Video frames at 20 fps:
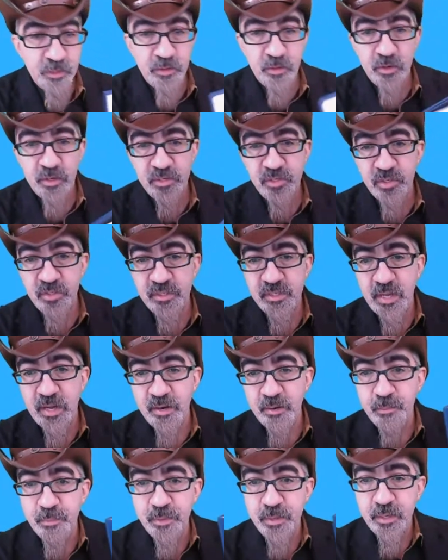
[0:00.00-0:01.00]
it's just not
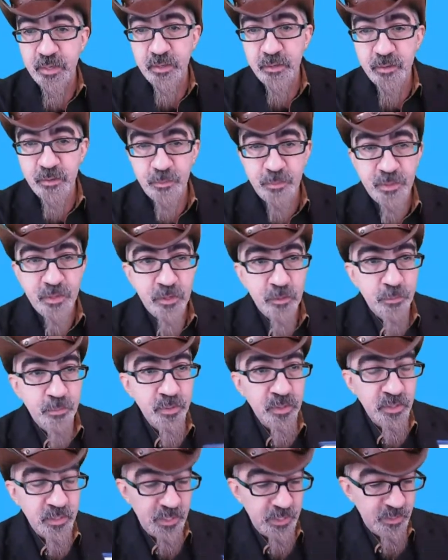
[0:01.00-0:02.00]
a bigger
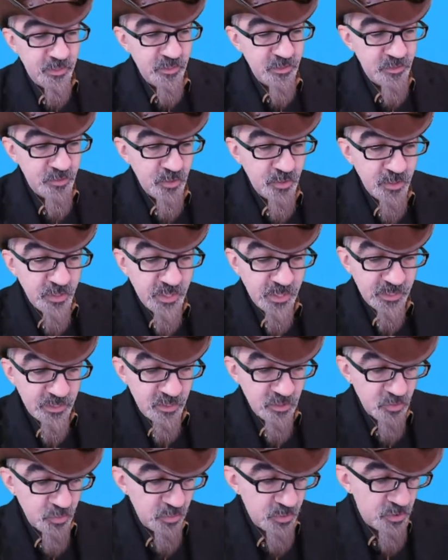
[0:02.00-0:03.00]
book like this. You can get
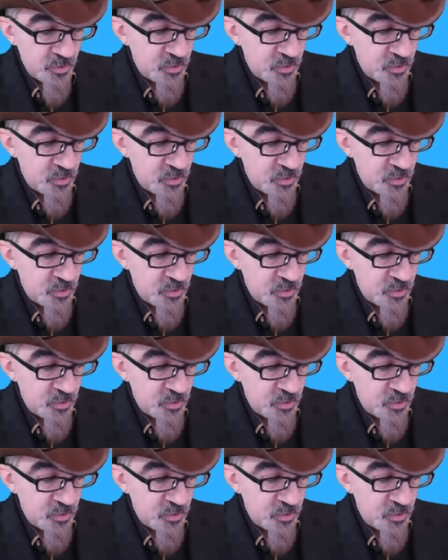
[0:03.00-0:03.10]
this one